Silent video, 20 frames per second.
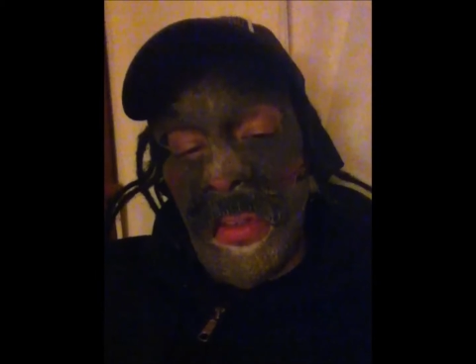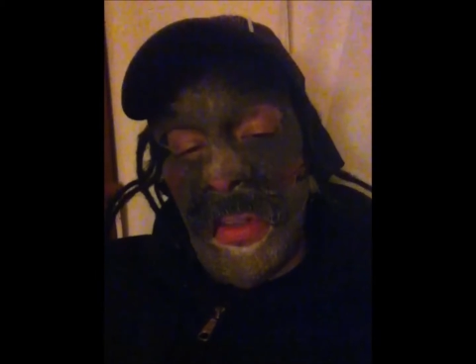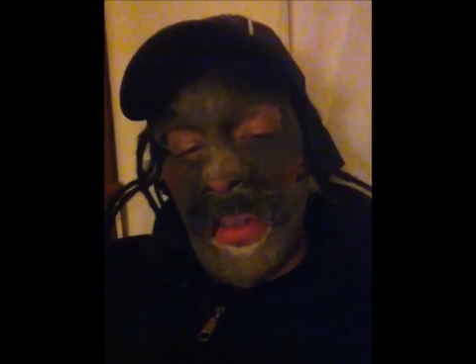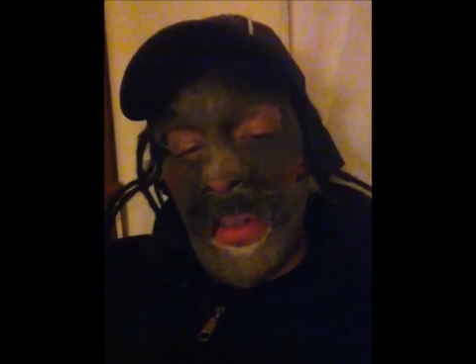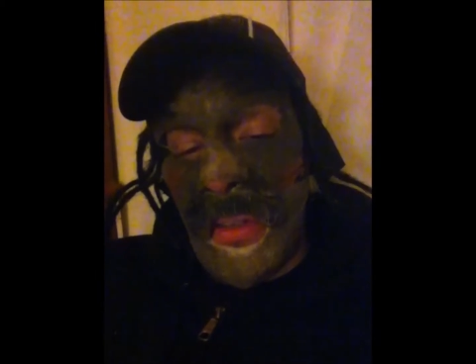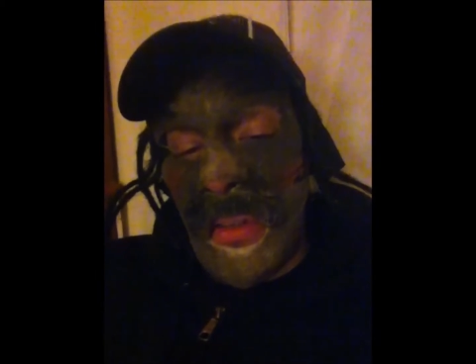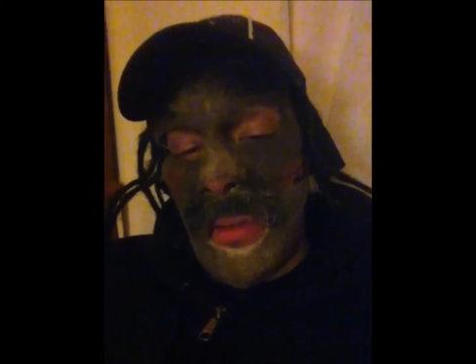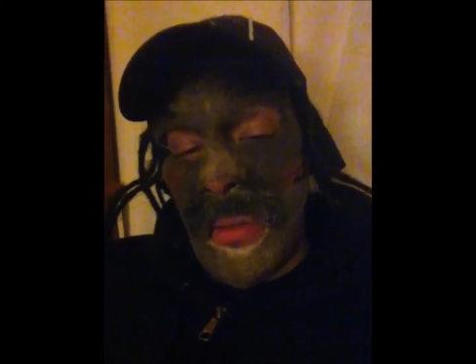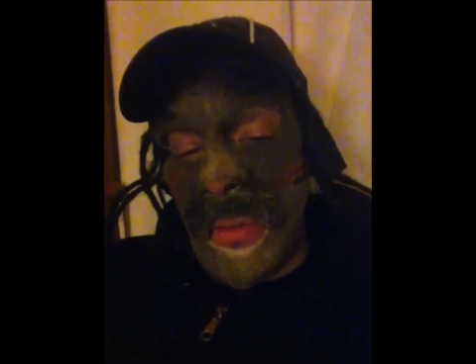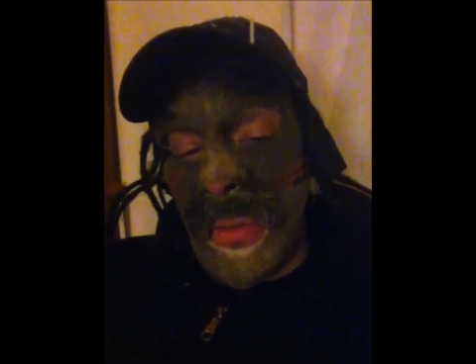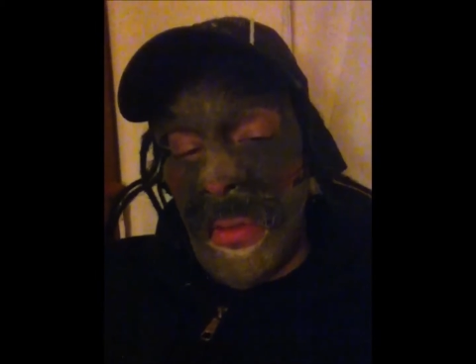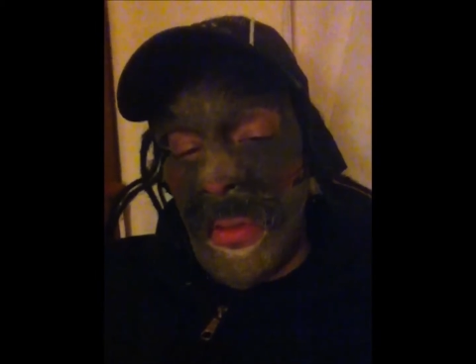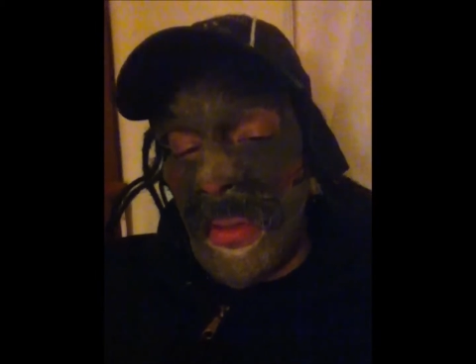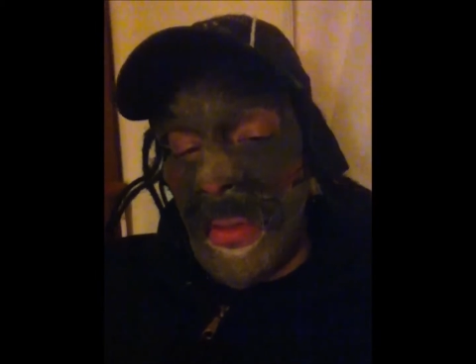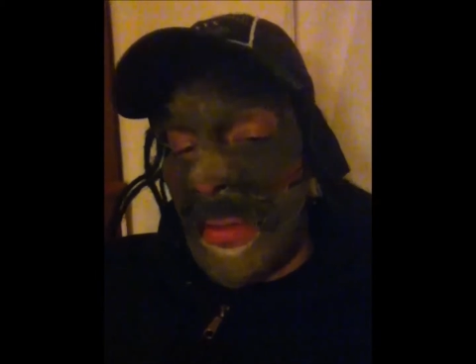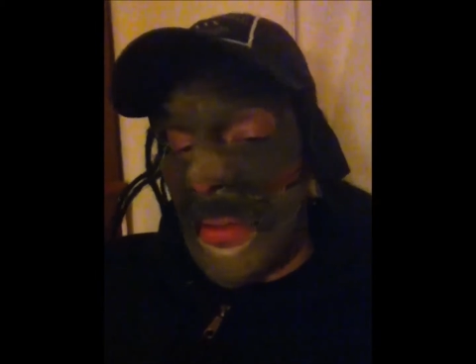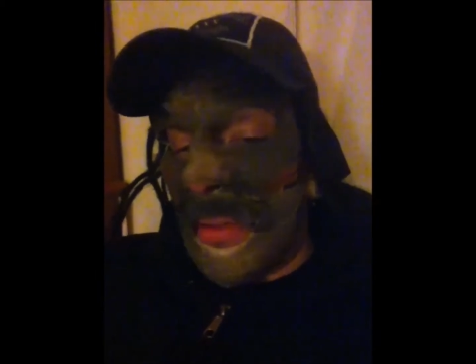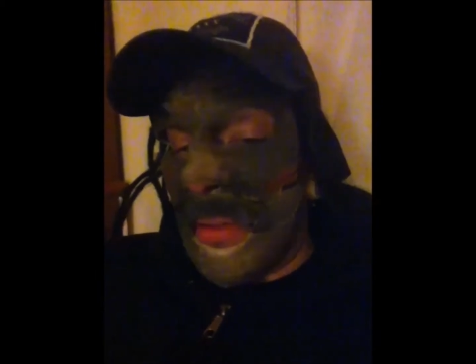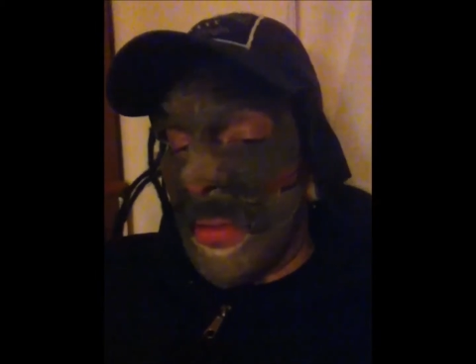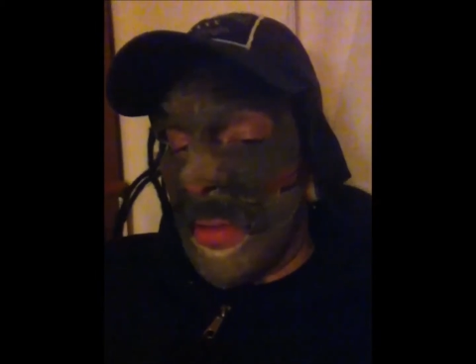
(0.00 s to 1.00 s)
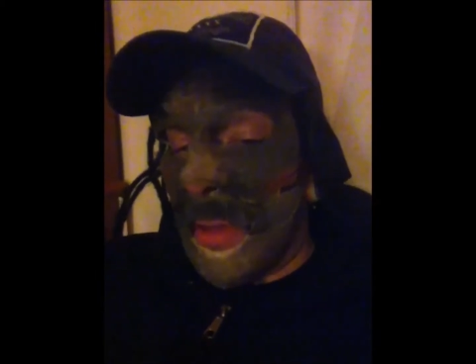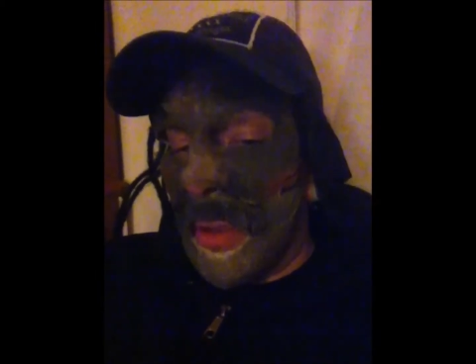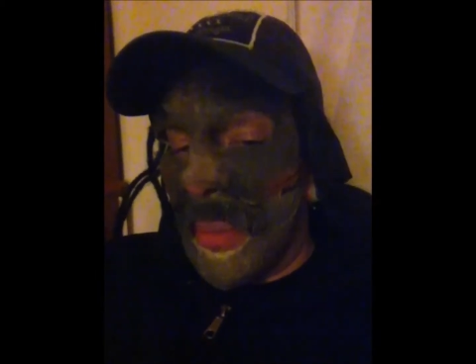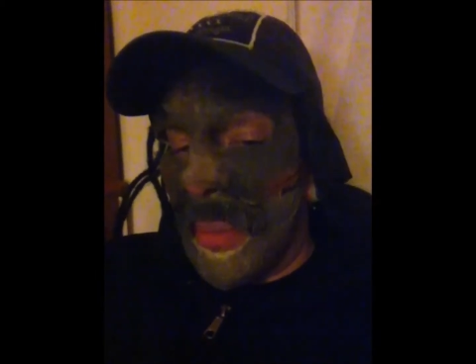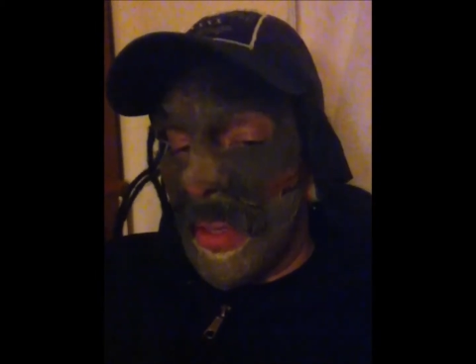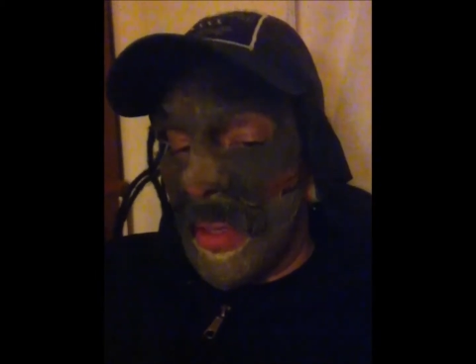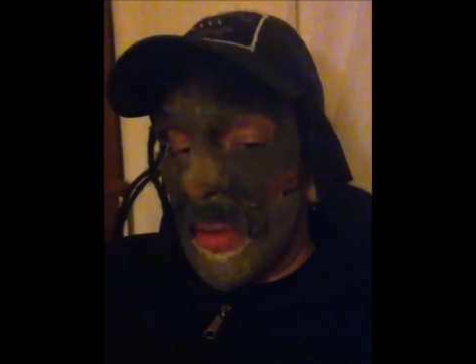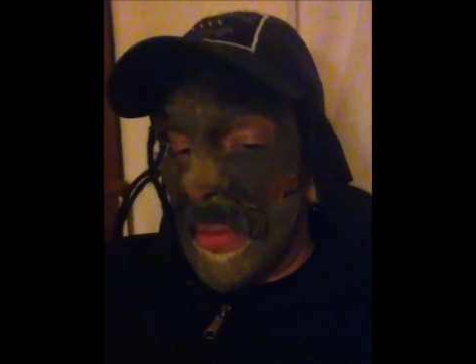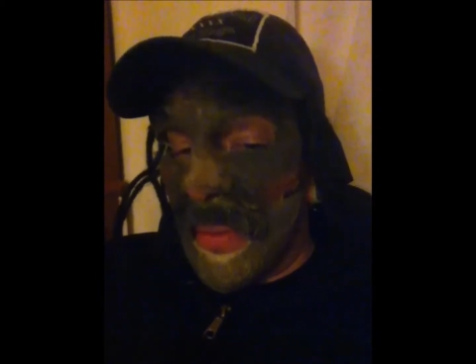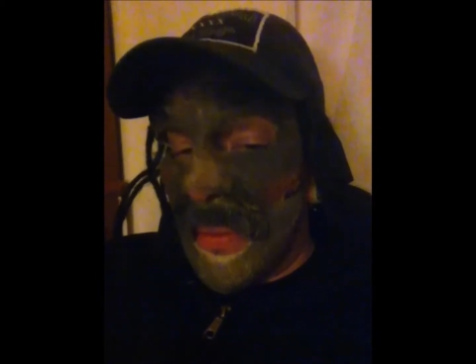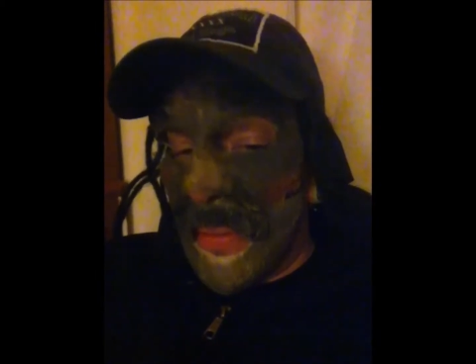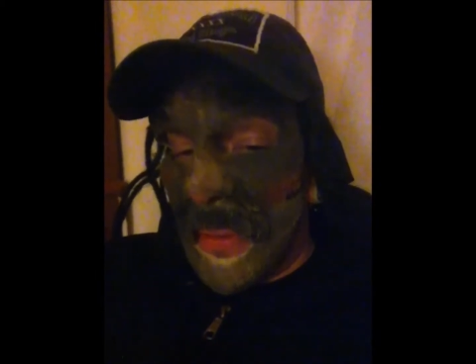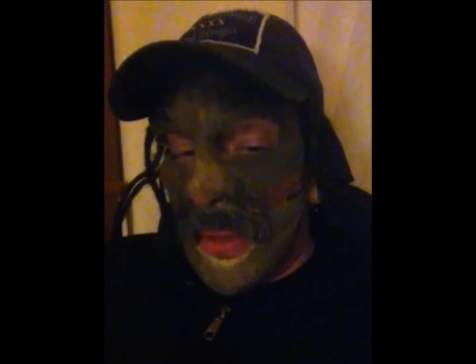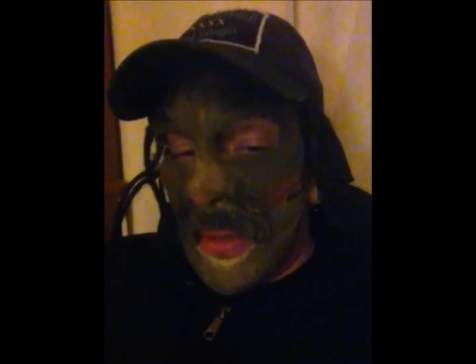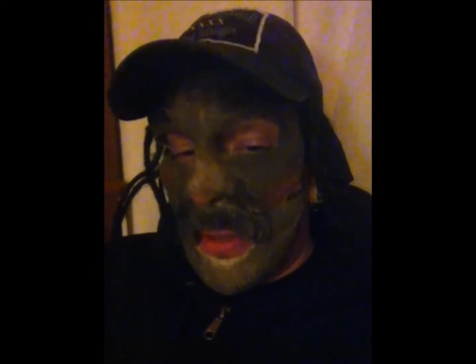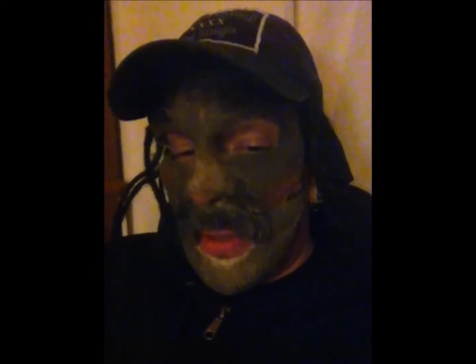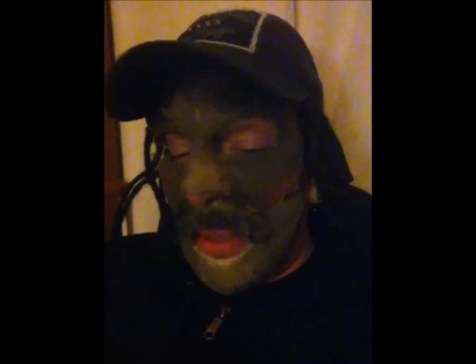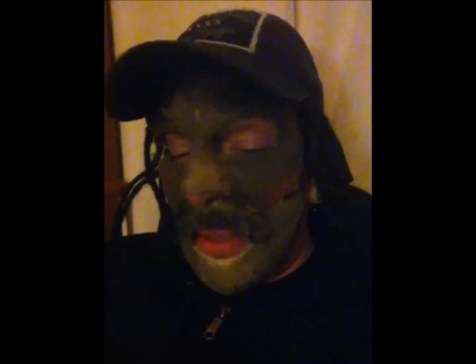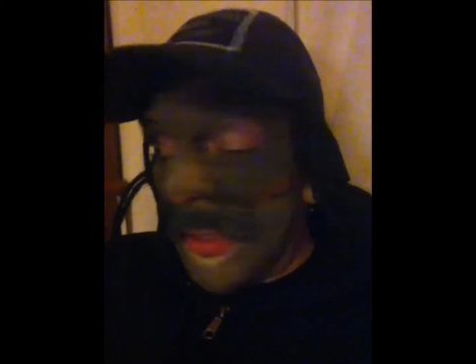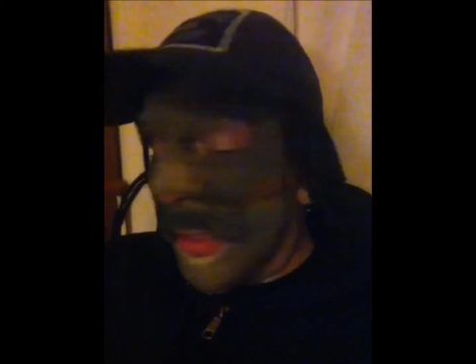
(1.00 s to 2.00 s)
stick to is to stop being a
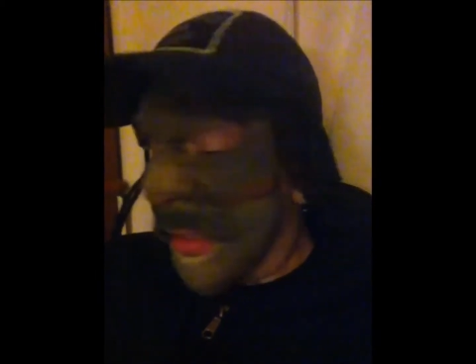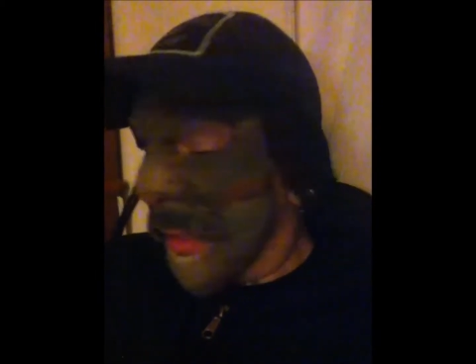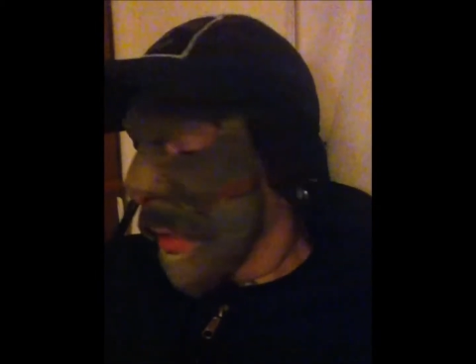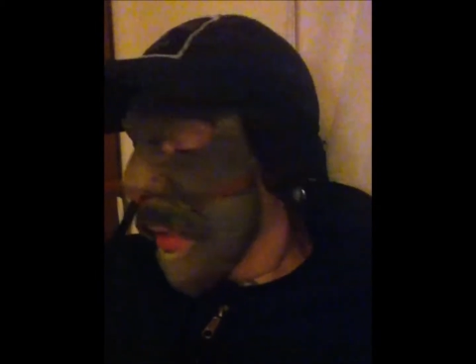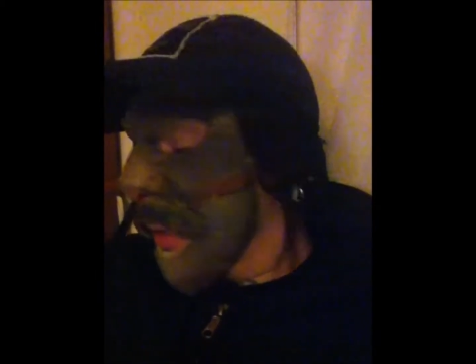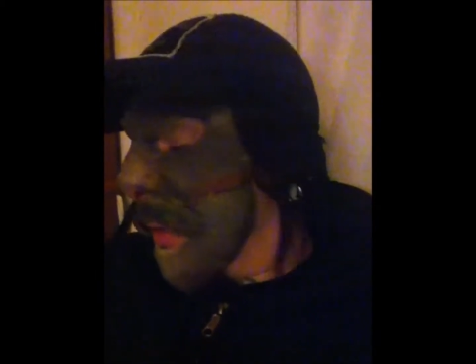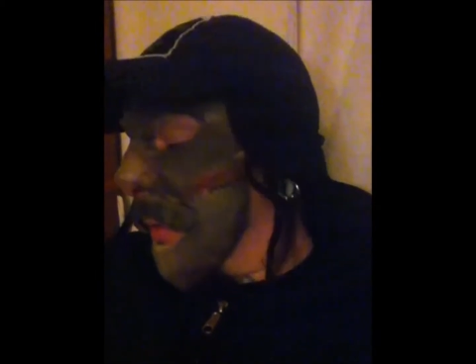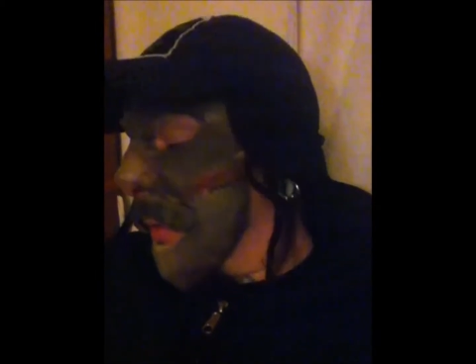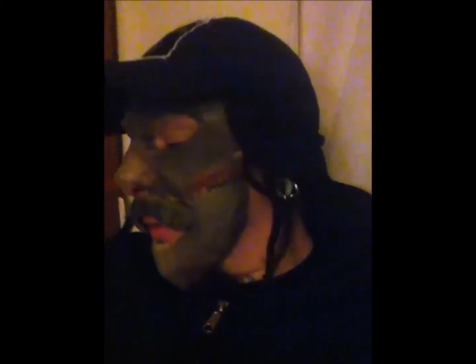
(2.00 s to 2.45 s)
fucking idiot.